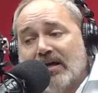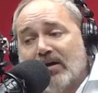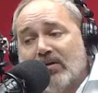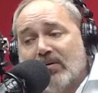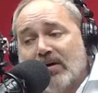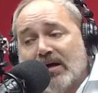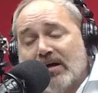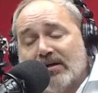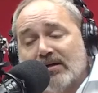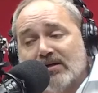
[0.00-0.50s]
get
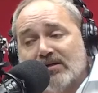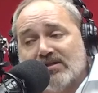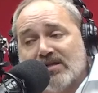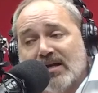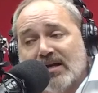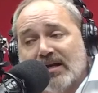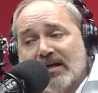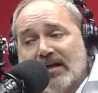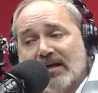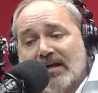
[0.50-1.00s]
around to your
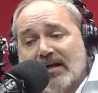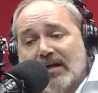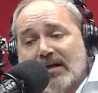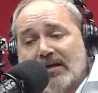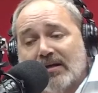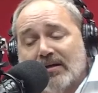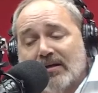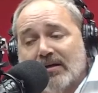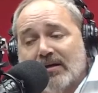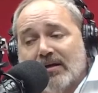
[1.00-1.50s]
side and get
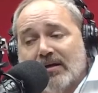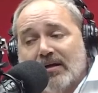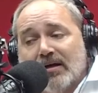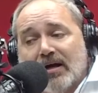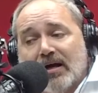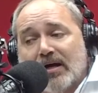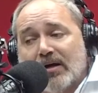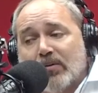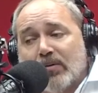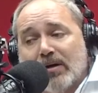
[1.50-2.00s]
in.
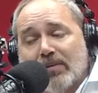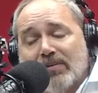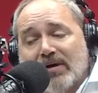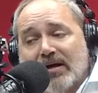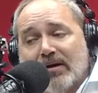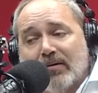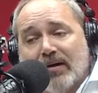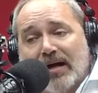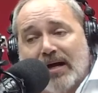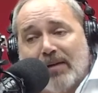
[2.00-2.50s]
I don't want
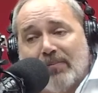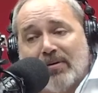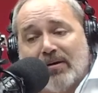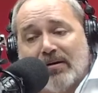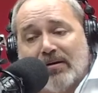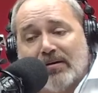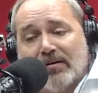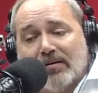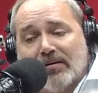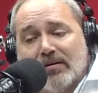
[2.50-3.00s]
anybody to grab
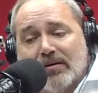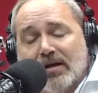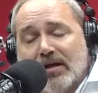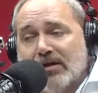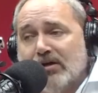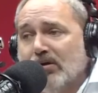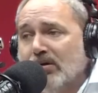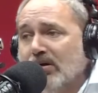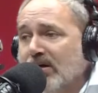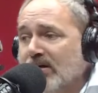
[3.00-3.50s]
her.
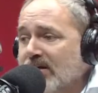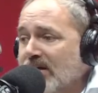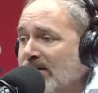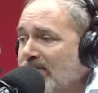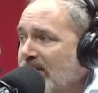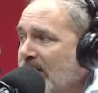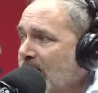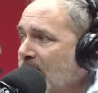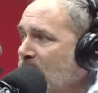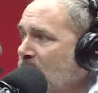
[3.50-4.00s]
And you looked at
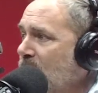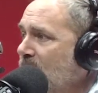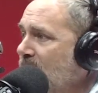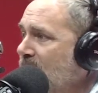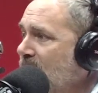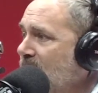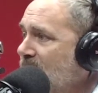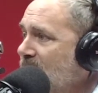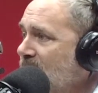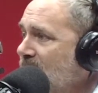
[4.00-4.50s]
him like,
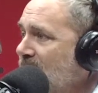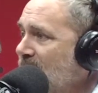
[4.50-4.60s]
what did this